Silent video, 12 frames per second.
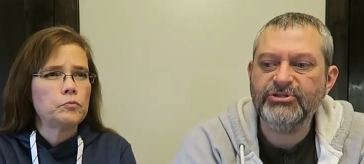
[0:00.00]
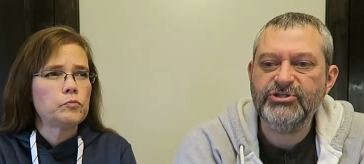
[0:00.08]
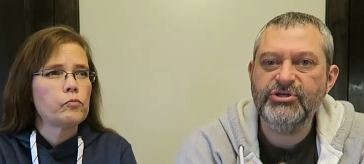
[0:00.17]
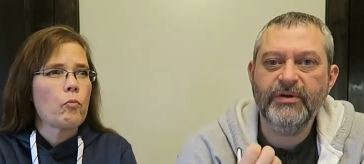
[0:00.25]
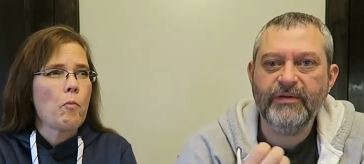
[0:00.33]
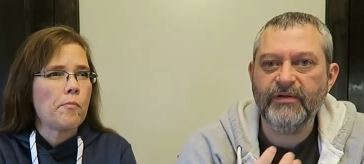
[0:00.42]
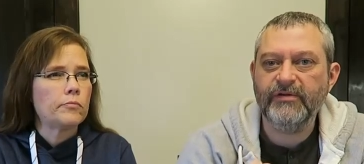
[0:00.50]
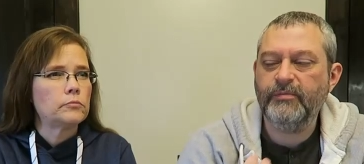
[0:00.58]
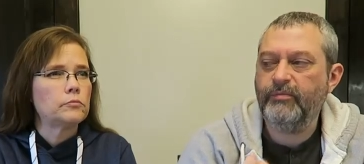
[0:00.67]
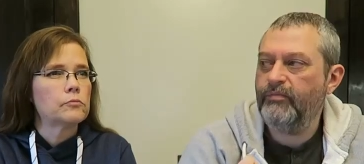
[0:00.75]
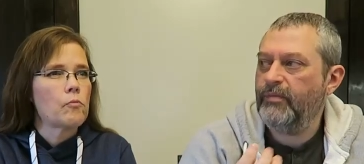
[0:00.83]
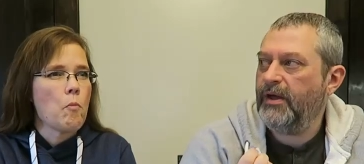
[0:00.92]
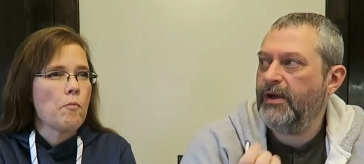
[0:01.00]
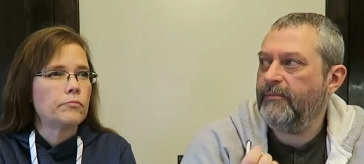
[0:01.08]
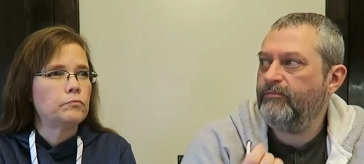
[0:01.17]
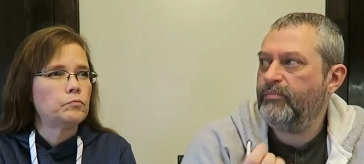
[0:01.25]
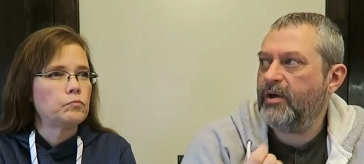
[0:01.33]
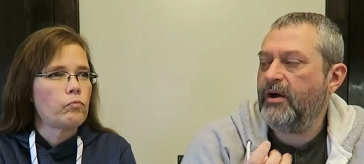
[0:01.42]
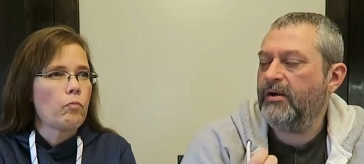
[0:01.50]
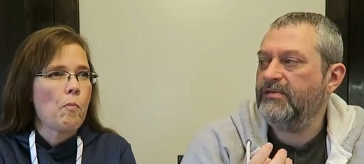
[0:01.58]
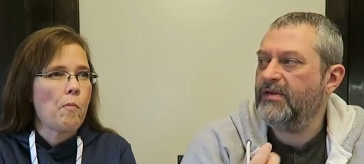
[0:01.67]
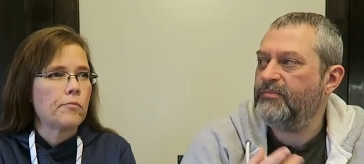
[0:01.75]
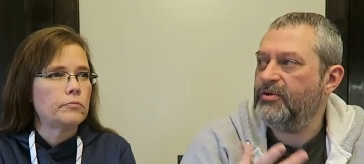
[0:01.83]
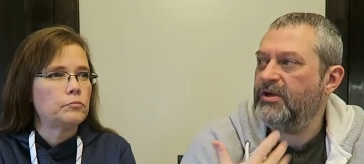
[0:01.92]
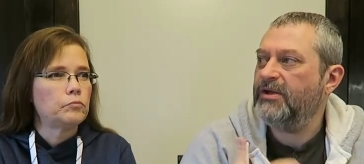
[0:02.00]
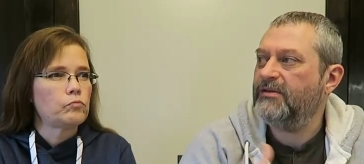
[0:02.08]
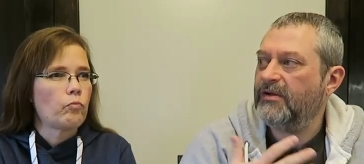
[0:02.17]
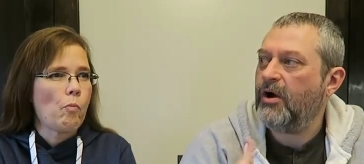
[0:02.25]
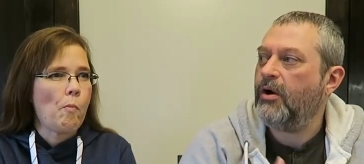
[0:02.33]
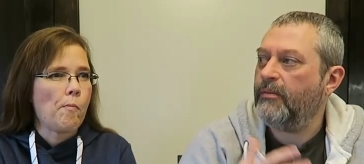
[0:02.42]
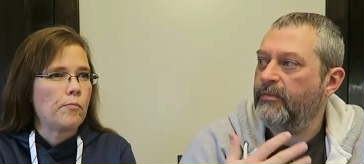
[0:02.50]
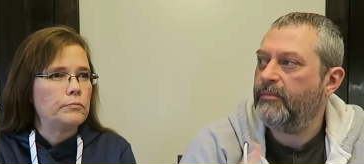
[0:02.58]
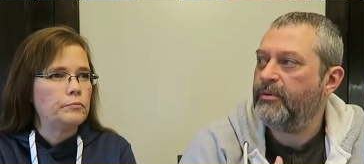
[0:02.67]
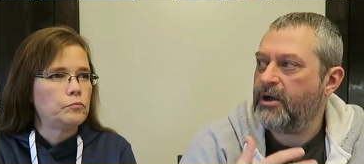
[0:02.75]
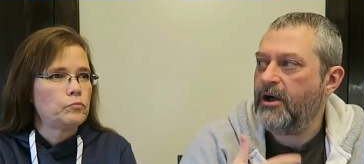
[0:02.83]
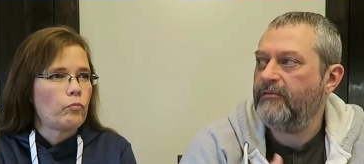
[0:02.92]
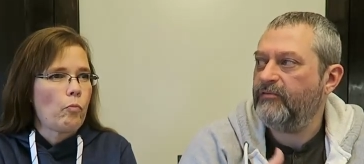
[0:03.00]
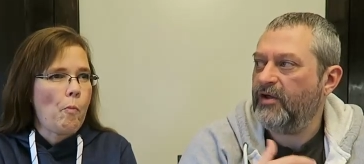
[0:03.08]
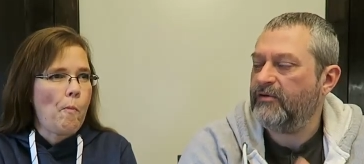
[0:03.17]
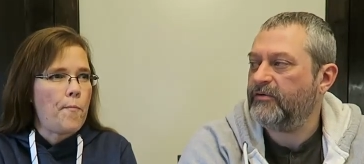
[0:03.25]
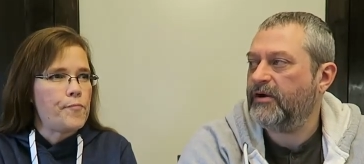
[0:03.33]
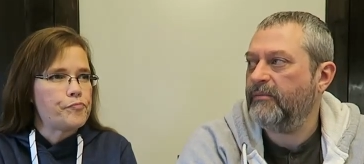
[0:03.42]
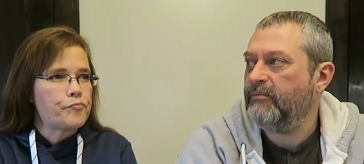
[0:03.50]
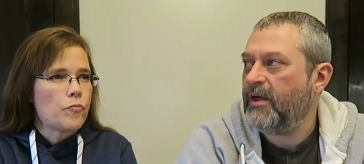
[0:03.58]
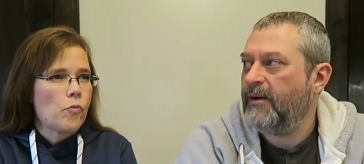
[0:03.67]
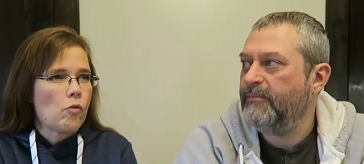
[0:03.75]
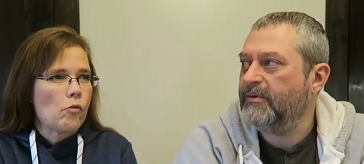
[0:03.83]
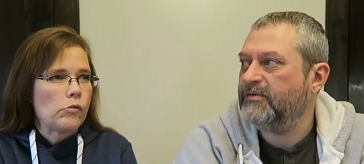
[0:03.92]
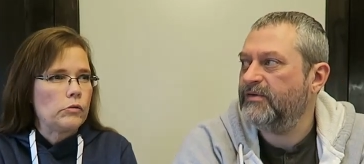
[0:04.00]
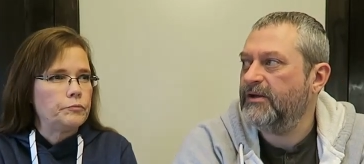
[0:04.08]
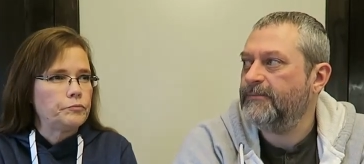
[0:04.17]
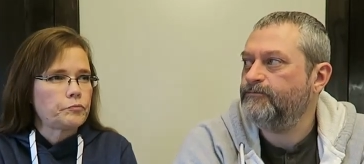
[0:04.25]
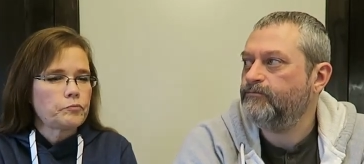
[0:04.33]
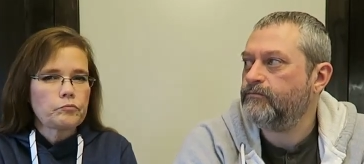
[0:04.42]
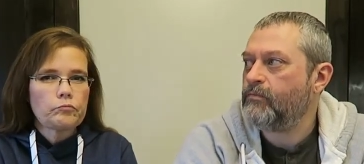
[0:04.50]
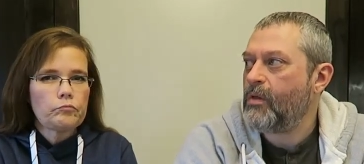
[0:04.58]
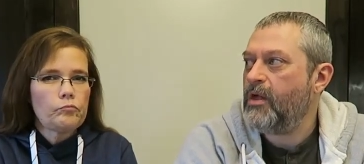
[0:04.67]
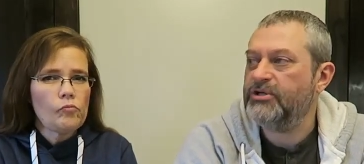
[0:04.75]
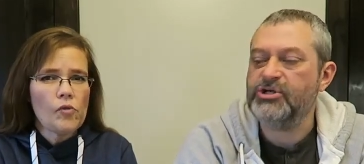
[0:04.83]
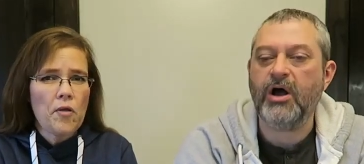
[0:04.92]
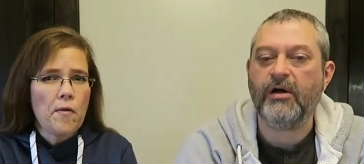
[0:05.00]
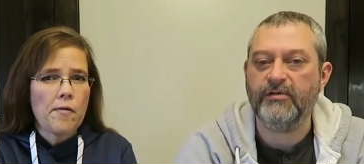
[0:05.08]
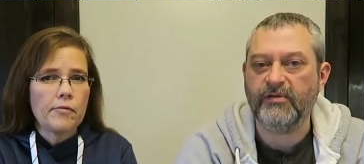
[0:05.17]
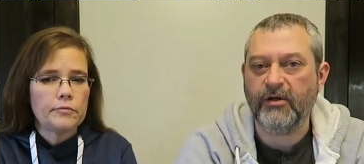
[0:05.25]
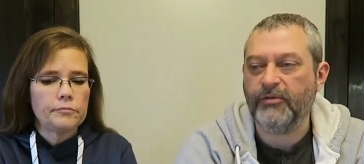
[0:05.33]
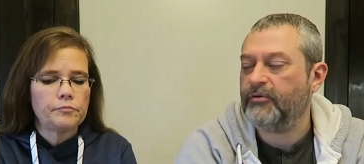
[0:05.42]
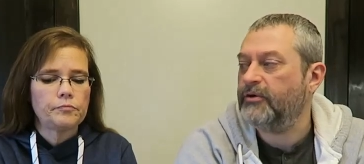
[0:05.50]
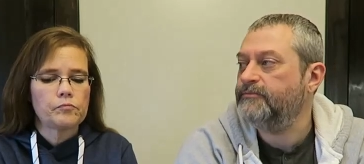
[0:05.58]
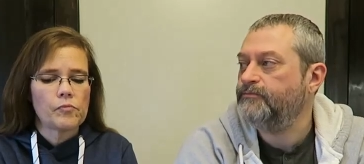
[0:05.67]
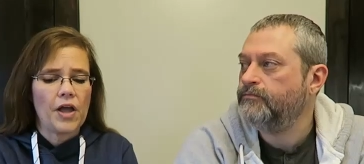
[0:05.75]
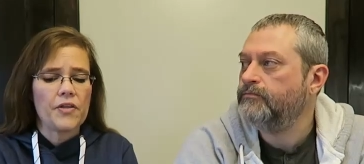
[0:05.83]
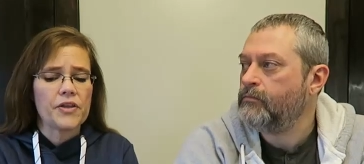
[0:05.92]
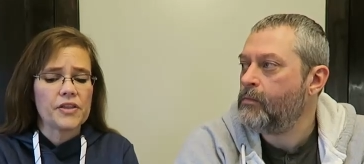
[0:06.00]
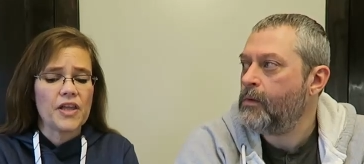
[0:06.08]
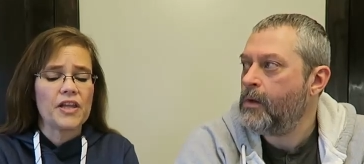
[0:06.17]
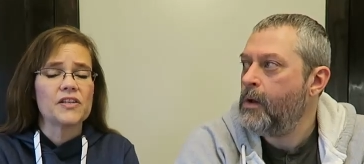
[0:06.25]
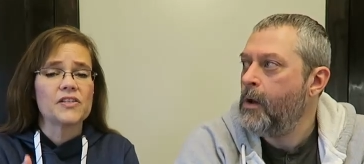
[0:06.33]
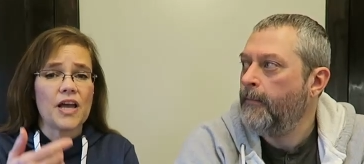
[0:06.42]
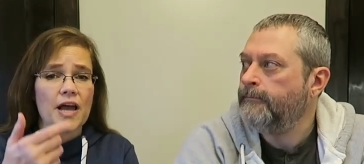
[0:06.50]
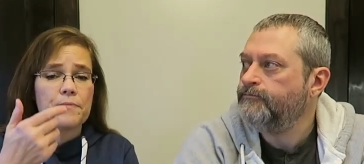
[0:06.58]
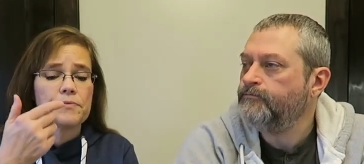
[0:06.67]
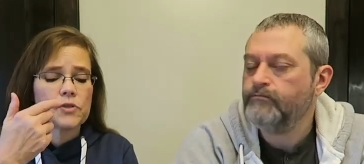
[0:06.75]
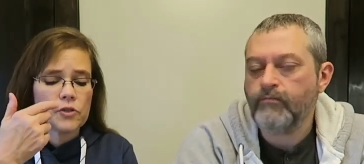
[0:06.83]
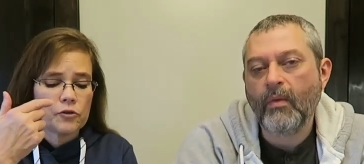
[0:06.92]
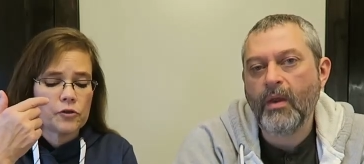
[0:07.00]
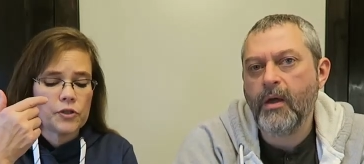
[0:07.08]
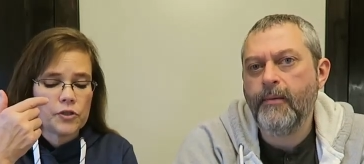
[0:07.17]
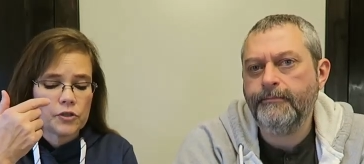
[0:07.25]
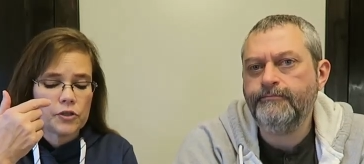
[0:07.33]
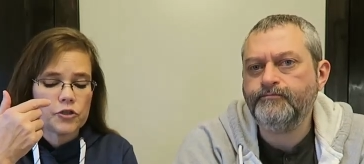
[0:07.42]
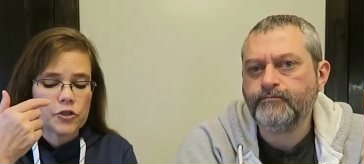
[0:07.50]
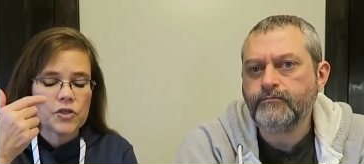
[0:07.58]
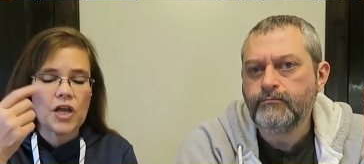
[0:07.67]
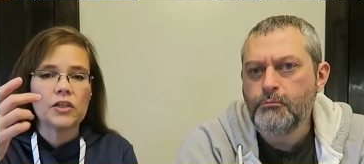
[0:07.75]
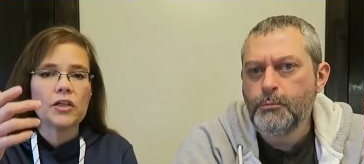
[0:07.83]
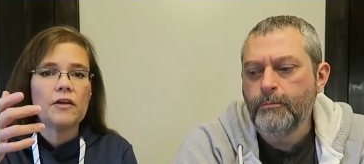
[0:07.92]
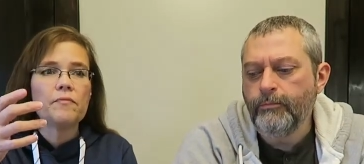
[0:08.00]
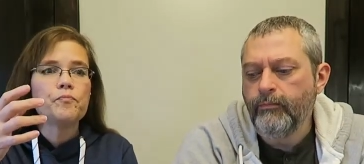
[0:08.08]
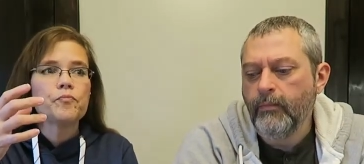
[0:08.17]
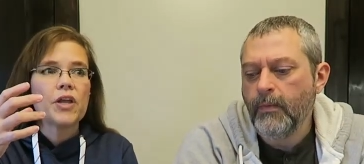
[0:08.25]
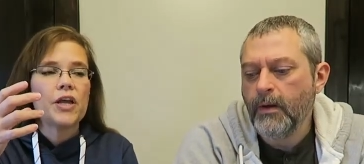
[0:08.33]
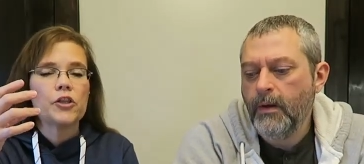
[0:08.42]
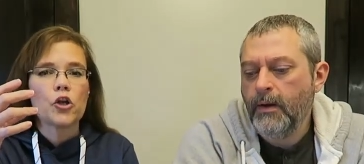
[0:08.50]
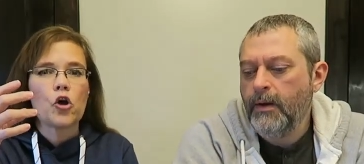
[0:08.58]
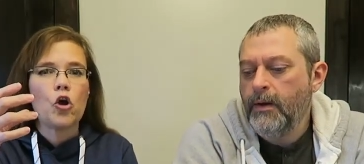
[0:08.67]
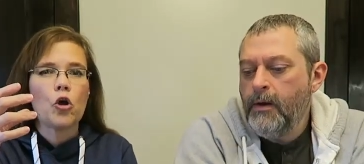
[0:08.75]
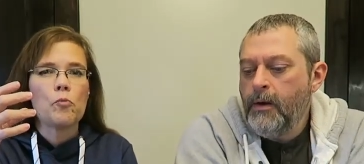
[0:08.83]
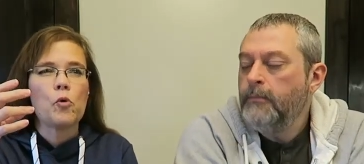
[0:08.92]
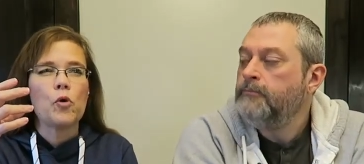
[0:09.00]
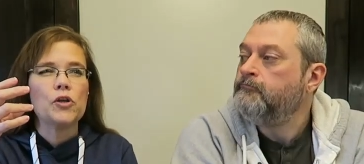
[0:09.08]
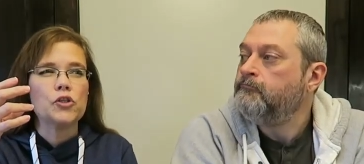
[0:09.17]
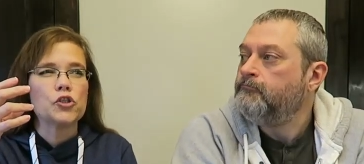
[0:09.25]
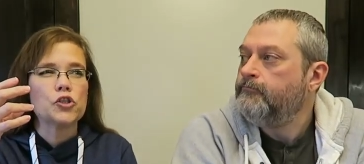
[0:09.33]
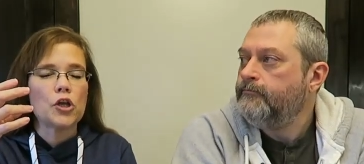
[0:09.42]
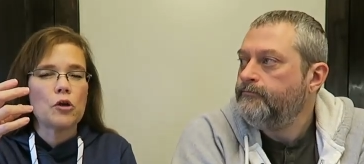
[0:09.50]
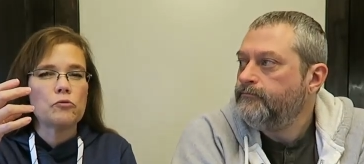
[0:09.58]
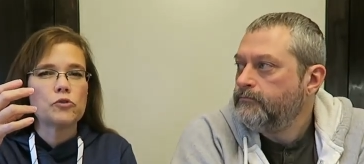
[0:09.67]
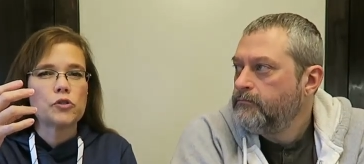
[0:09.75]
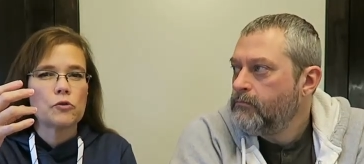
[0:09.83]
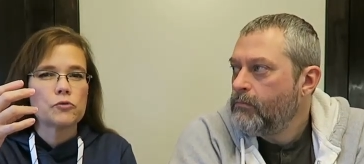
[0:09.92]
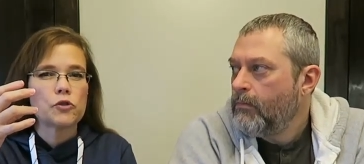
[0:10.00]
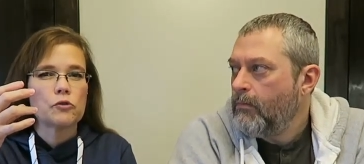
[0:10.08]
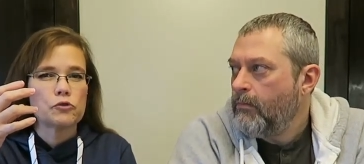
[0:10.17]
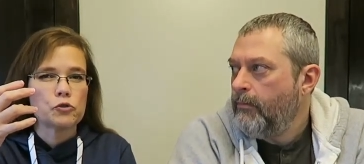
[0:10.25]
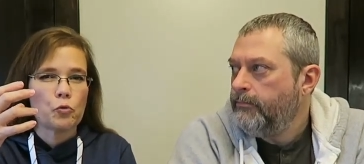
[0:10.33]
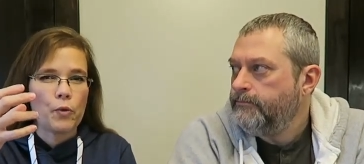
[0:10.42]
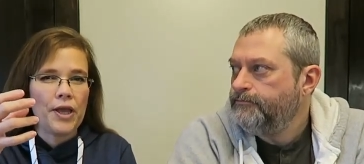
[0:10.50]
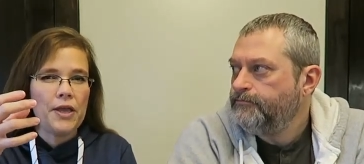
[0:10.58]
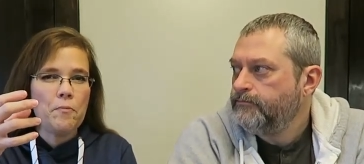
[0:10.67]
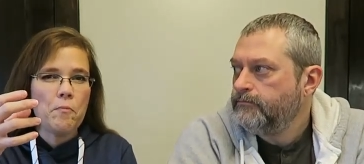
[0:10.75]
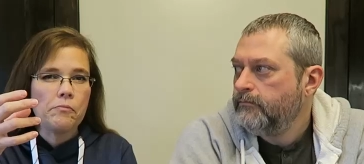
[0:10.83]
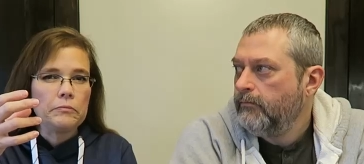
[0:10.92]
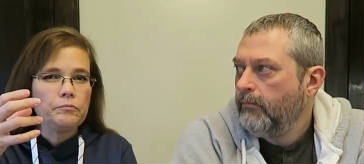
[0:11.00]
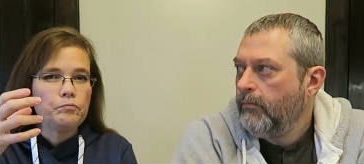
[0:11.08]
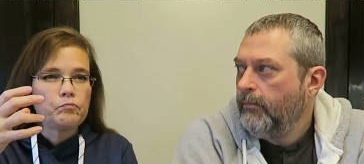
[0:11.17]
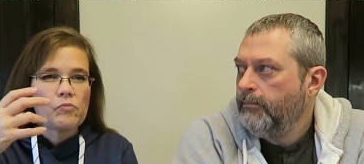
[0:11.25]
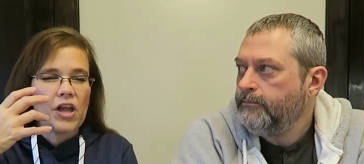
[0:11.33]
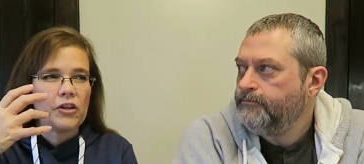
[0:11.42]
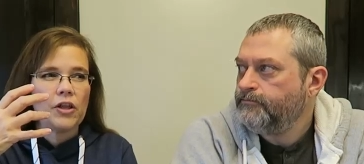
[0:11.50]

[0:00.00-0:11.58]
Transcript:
Speaker 1: you're chewing the uh, pecans up, you can get the, the pecan flavor kind of mixing in. The chocolate's all through.
Speaker 2: I think that is absolutely mm-hmm. delicious. I love, and the caramel is so so so sweet. I